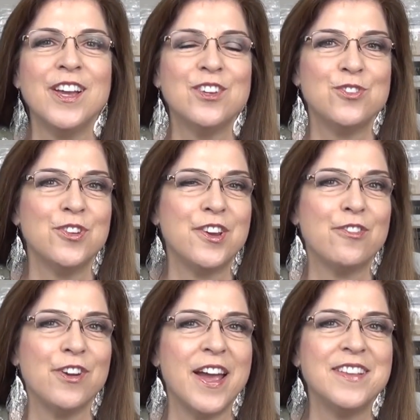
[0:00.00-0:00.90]
She
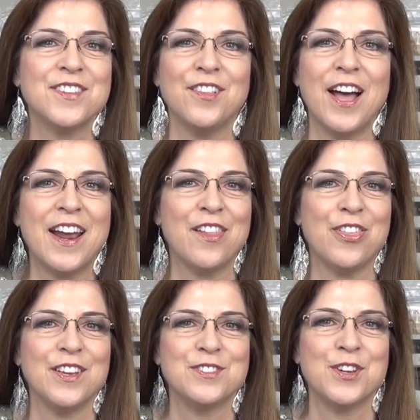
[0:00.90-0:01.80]
creates a lot of
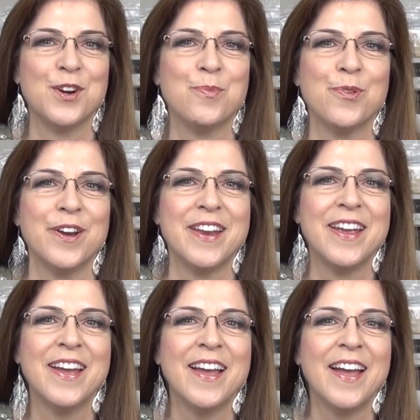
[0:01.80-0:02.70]
things that are pretty.
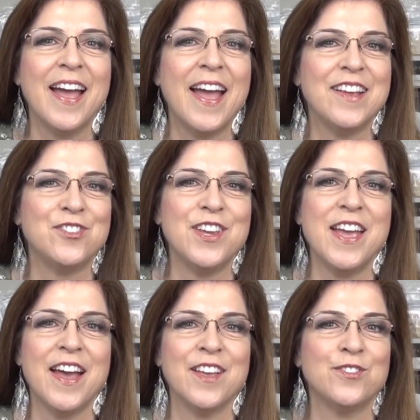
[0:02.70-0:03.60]
She
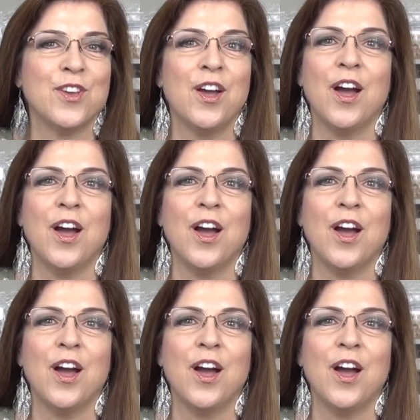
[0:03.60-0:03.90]
has